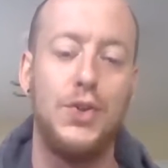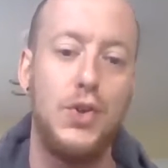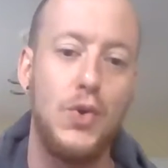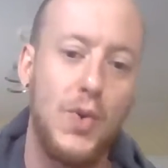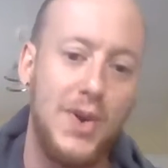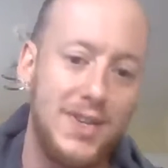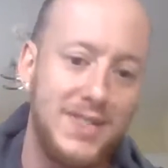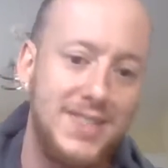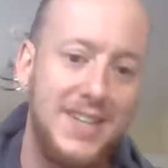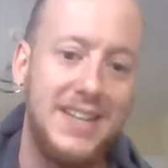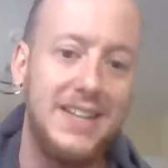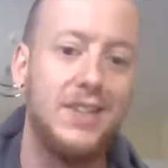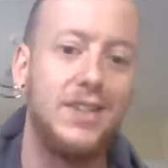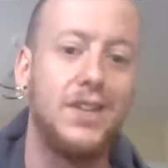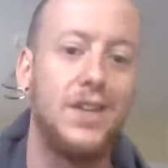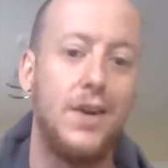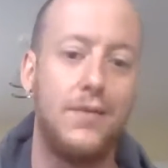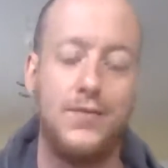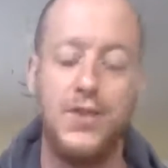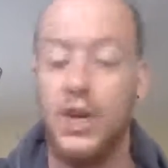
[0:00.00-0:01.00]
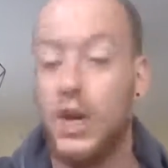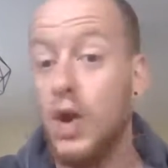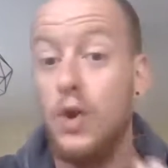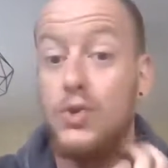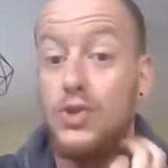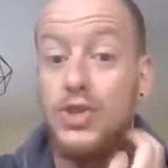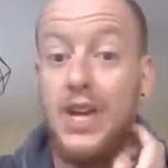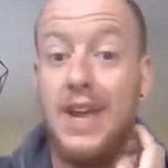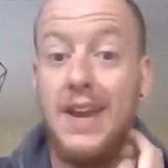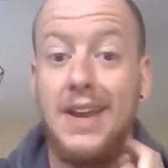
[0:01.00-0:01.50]
the ordeal of
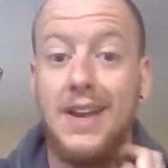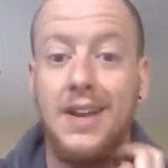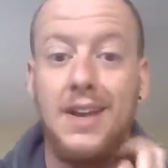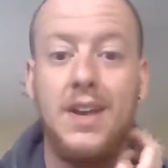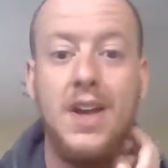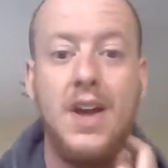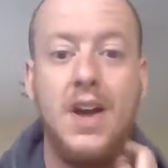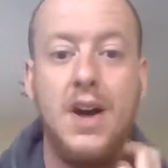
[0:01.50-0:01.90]
negotiating